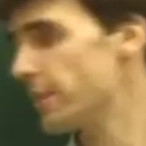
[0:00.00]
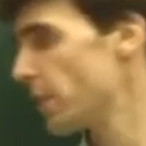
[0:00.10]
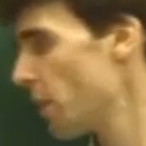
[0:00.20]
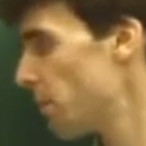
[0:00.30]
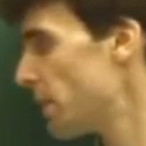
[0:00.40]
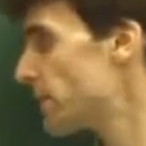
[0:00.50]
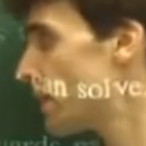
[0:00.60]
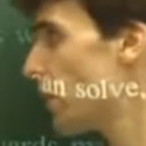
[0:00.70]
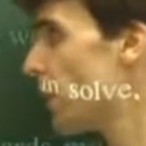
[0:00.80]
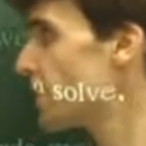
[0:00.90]
So that being
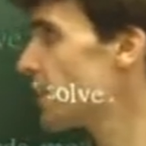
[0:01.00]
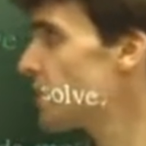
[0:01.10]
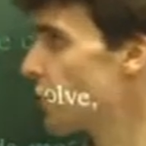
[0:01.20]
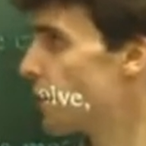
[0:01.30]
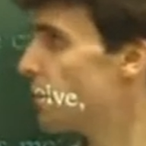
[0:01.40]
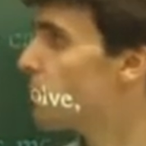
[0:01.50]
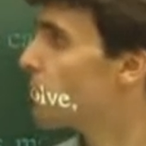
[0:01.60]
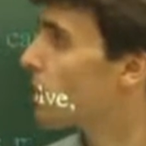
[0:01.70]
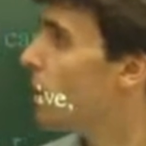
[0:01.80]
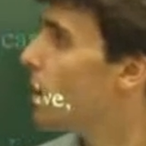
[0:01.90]
said, let's get started.
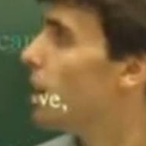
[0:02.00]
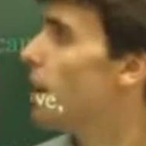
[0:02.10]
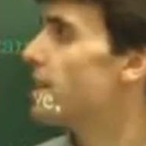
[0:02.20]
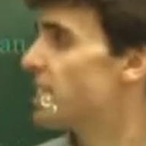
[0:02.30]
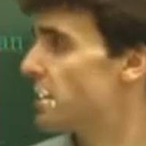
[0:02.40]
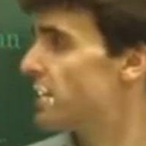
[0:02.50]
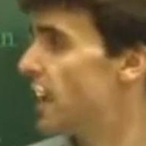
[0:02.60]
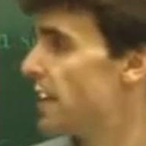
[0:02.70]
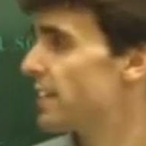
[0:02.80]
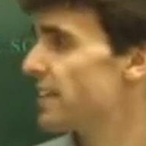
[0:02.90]
As
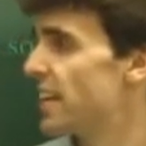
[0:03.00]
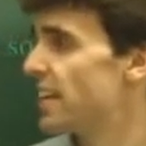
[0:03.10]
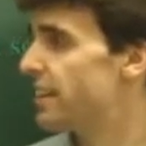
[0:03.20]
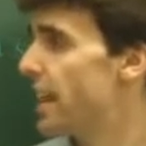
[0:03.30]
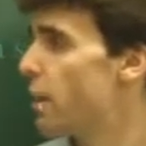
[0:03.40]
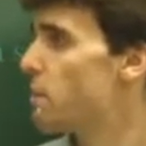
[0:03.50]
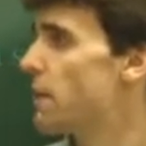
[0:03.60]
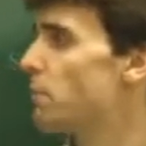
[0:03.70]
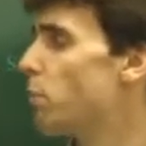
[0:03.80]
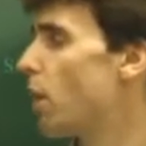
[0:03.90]
I said, today we
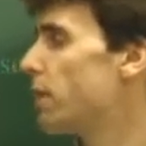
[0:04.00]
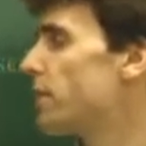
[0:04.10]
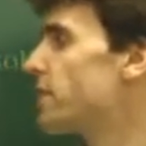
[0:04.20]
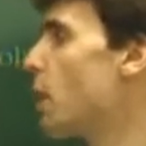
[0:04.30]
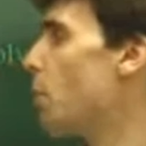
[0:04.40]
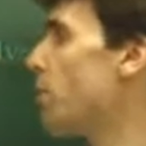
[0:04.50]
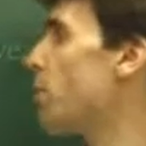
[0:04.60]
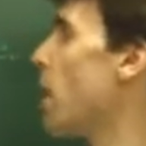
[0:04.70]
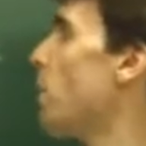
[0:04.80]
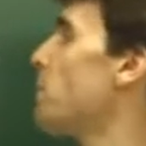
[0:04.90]
begin broadening the scope of the
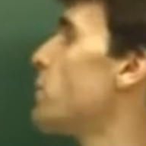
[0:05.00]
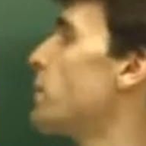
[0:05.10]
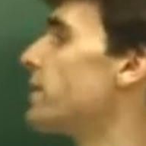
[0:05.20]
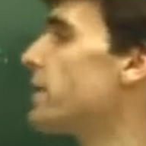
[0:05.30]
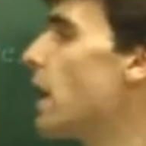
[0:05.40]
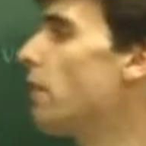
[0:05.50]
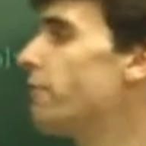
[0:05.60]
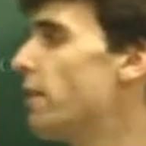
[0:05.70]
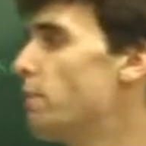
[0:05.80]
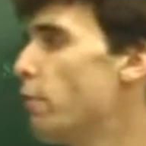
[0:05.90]
problems we can
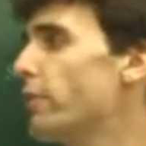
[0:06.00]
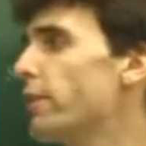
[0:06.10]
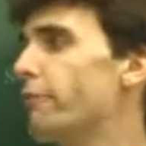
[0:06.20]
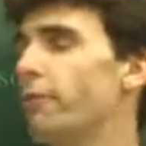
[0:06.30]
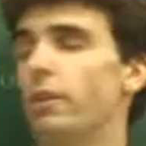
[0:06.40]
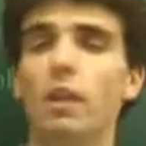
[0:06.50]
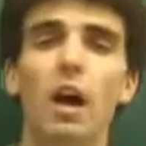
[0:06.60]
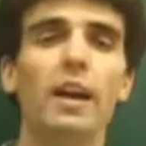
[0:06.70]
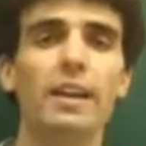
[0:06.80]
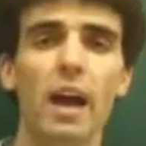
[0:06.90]
solve and moving from the
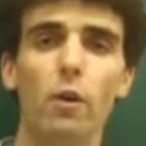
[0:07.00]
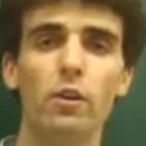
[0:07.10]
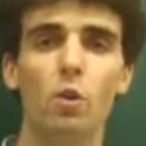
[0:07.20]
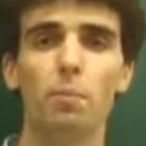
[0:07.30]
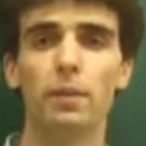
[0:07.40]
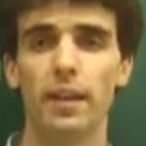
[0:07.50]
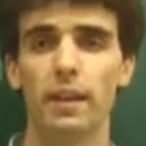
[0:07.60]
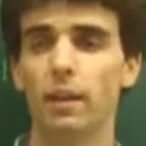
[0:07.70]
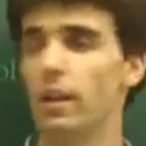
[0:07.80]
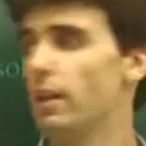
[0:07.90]
line out into a
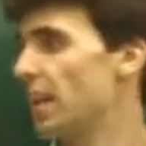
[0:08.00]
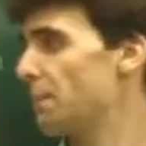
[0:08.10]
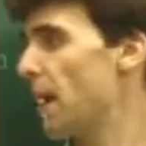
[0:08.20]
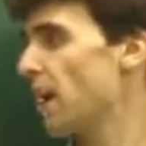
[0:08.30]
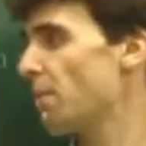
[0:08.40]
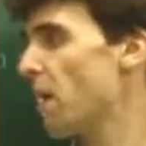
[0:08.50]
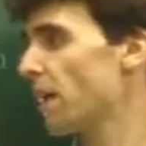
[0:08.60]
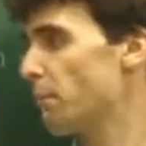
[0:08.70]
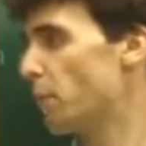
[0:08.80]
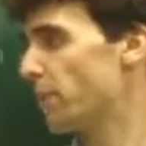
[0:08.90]
plane, like
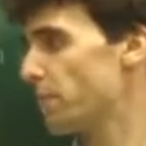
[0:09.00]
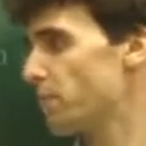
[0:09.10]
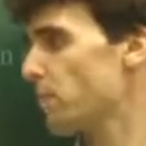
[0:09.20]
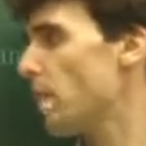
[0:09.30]
parabolic motion.